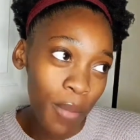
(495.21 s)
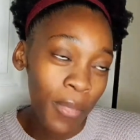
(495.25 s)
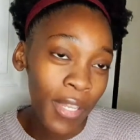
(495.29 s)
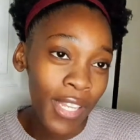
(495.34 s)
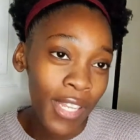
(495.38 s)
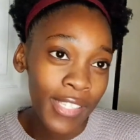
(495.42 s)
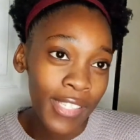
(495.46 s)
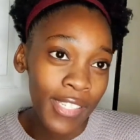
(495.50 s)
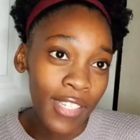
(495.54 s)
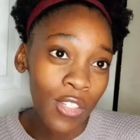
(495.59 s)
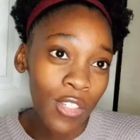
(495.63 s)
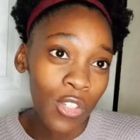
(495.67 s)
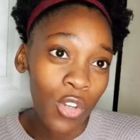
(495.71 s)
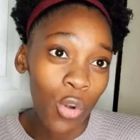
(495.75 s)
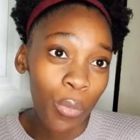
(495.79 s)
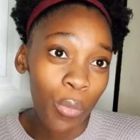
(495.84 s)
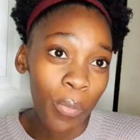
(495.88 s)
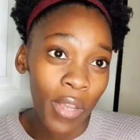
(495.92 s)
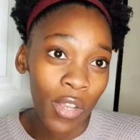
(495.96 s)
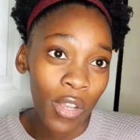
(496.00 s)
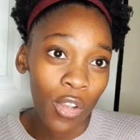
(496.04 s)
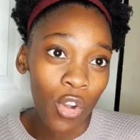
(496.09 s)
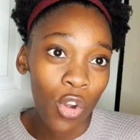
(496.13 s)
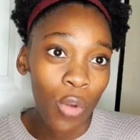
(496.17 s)
I didn't go
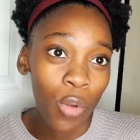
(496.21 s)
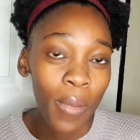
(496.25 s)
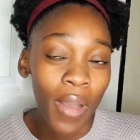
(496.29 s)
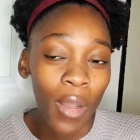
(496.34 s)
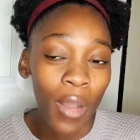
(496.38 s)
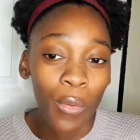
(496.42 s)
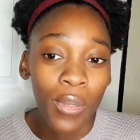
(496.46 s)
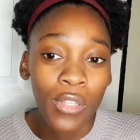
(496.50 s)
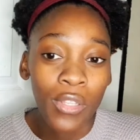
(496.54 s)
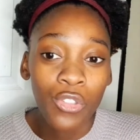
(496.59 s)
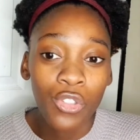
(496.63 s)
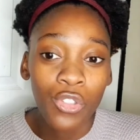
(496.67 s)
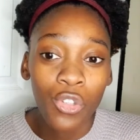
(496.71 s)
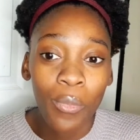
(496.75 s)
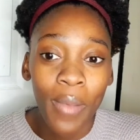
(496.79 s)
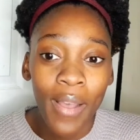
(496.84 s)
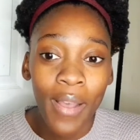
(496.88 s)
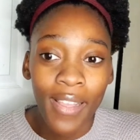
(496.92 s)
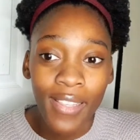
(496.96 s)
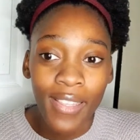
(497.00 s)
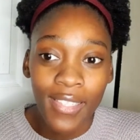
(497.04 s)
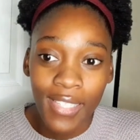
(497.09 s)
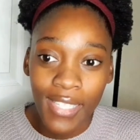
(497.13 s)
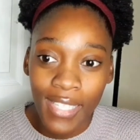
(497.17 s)
back home. I went to
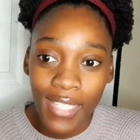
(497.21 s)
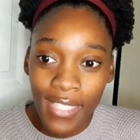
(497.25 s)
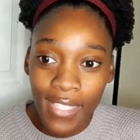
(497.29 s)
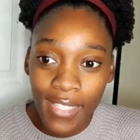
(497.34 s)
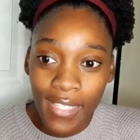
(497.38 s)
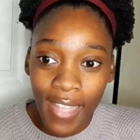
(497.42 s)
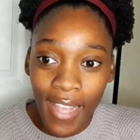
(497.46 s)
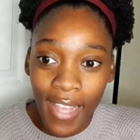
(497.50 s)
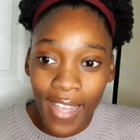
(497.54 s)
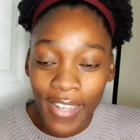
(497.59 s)
my sister